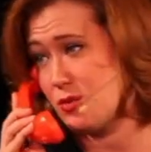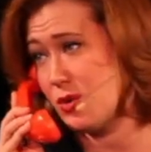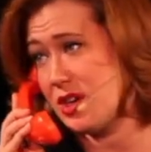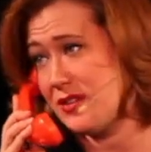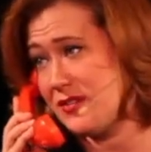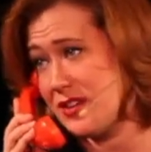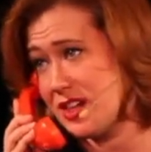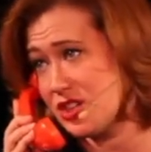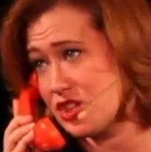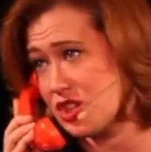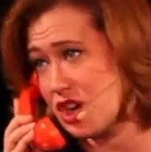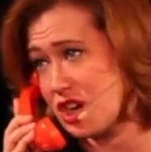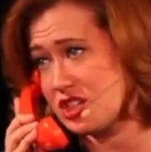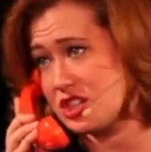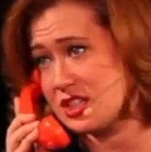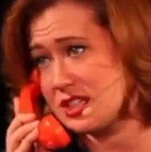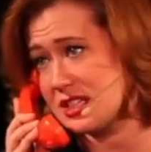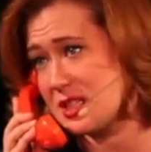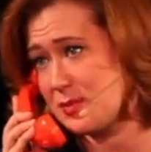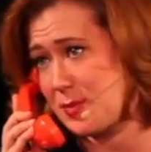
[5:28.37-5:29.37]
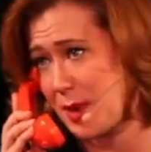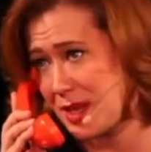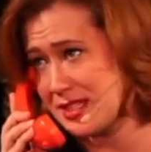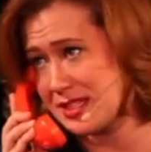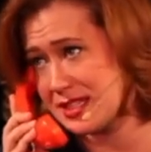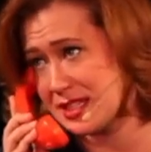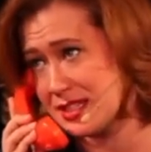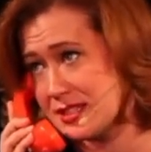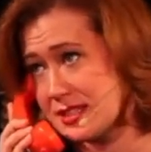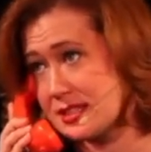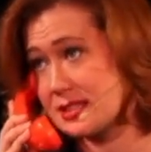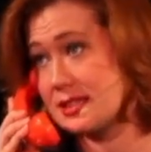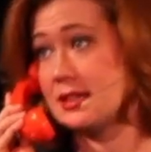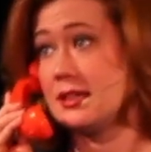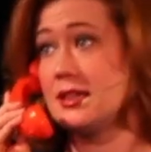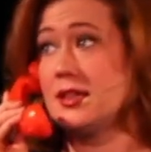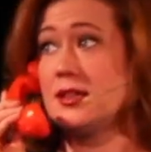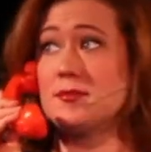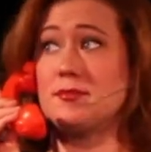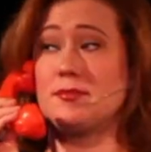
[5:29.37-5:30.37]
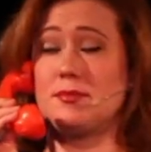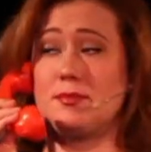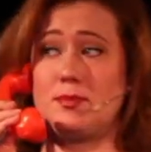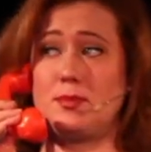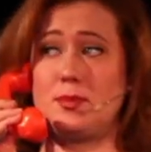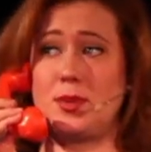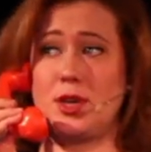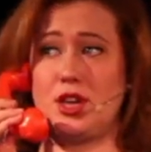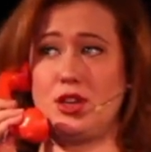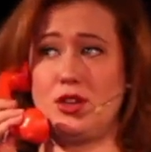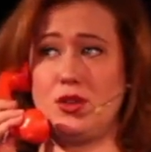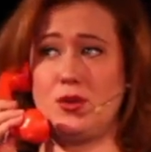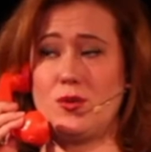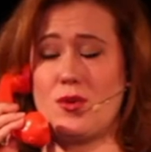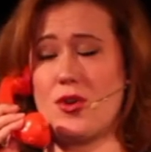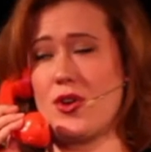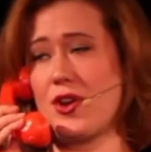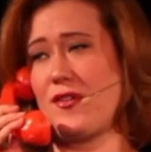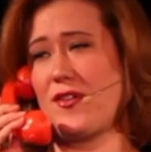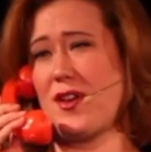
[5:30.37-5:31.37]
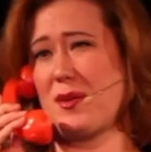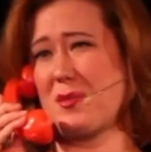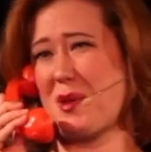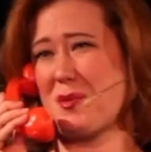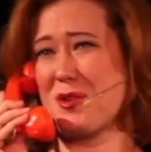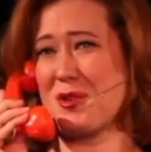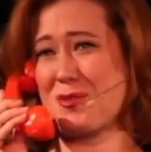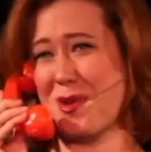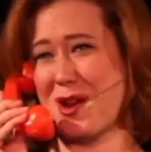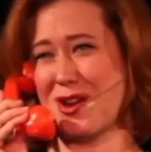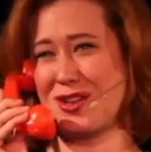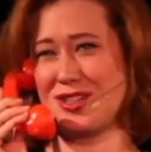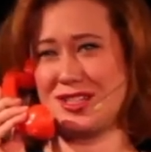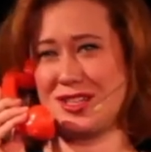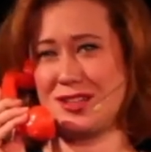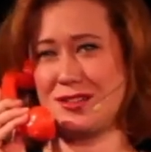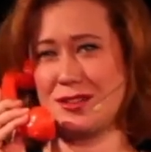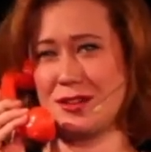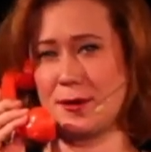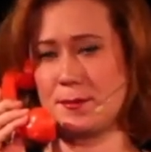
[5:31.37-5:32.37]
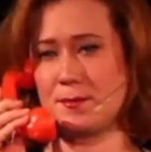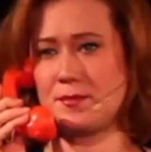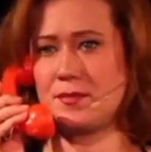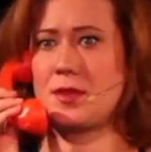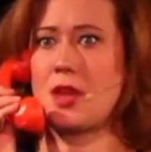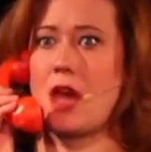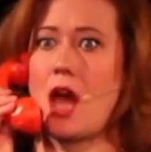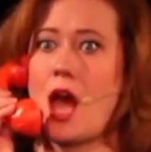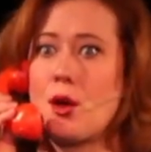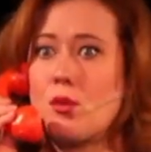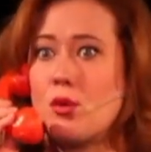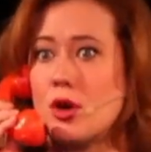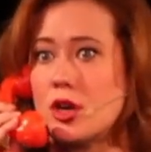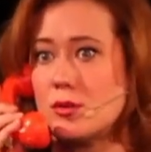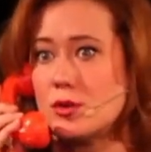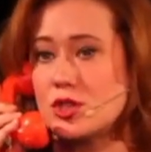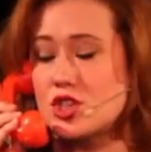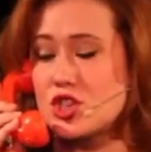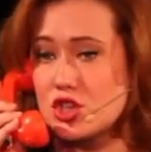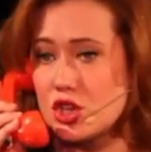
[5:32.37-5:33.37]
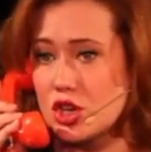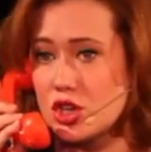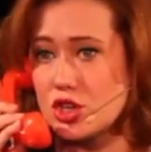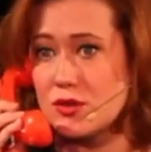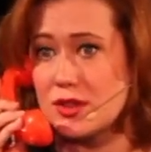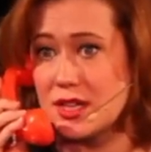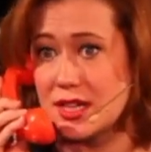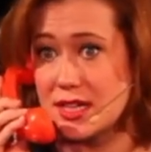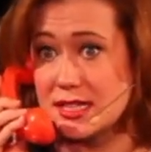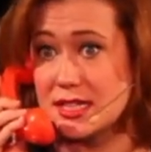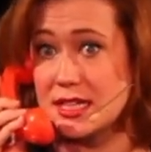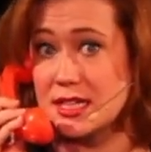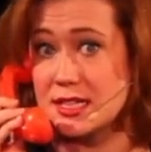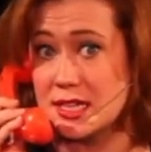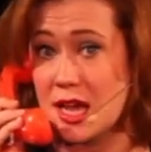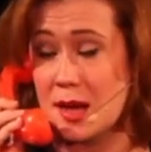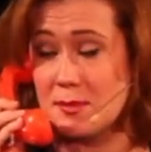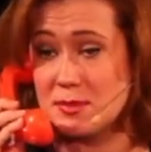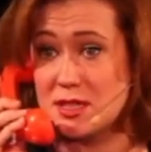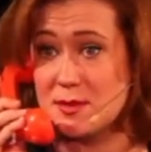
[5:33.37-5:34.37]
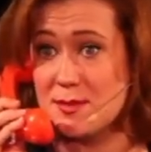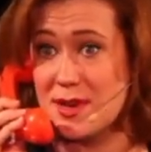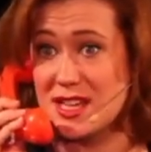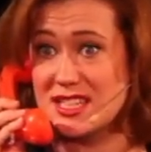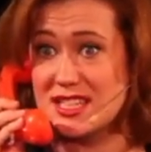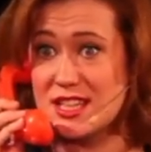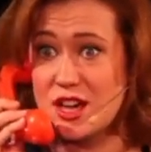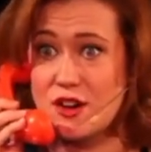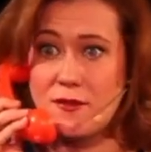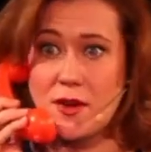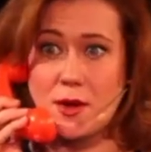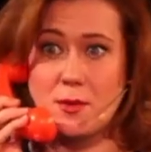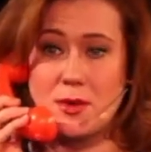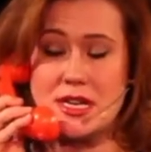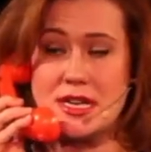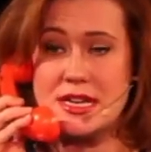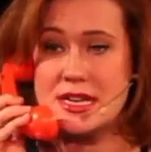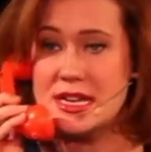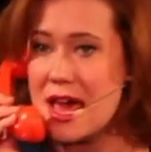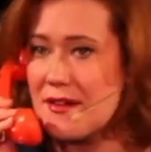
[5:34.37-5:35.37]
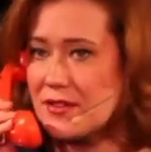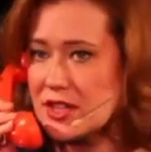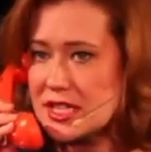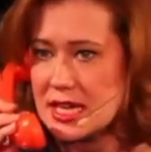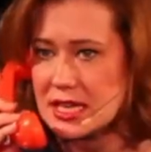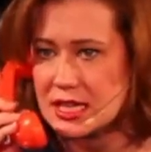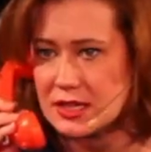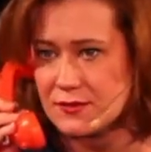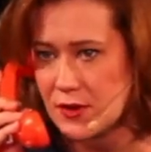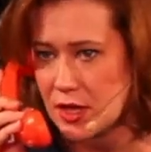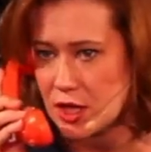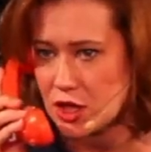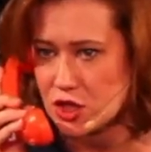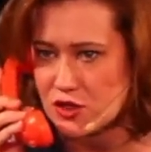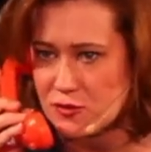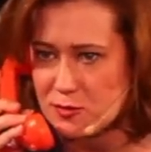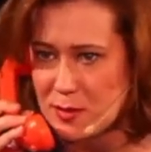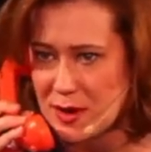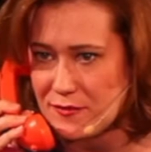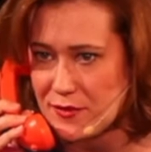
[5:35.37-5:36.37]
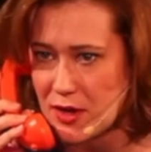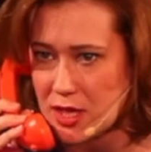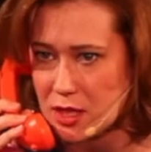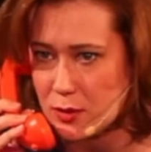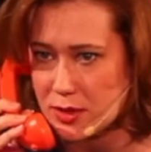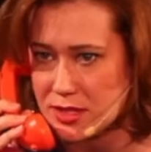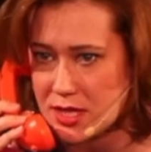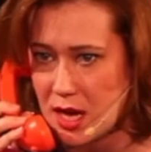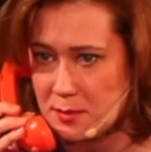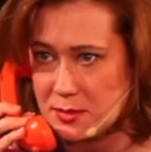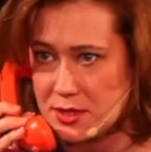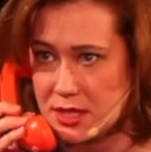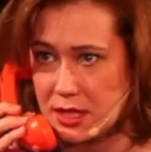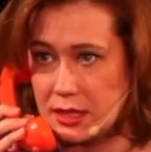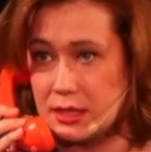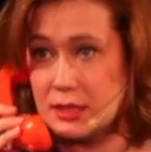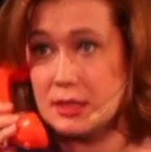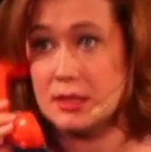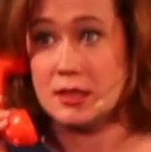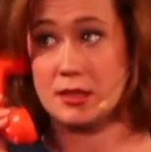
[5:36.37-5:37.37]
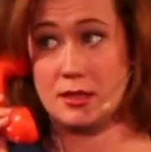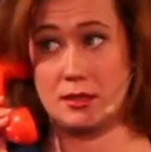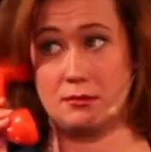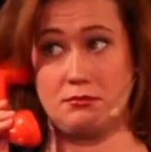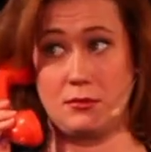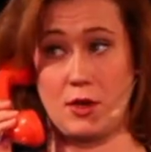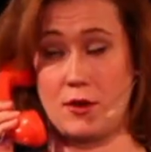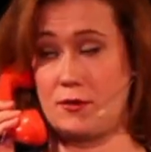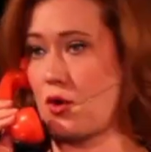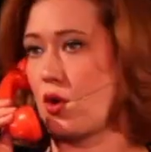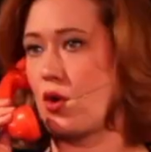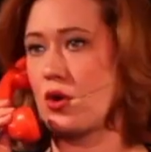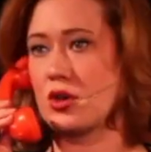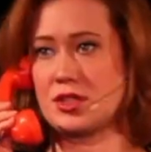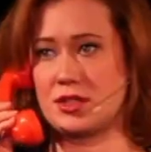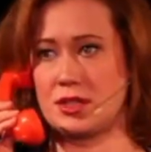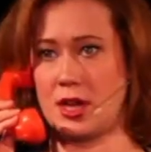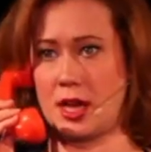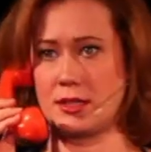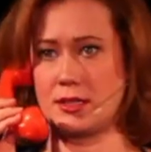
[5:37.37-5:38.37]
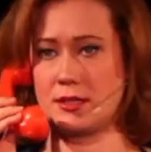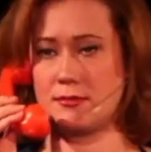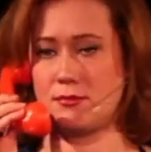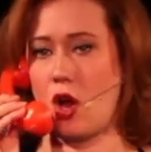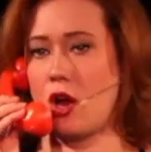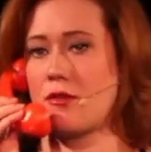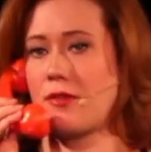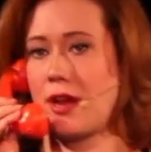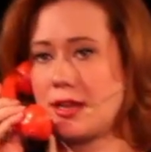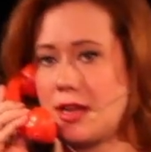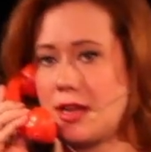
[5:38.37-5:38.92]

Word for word: won't even get charged expenses. But you won't have found my birth parents either. I want to assure you that as an adoptee myself, I would never take advantage of my fellow adoptee. Of course not. All right,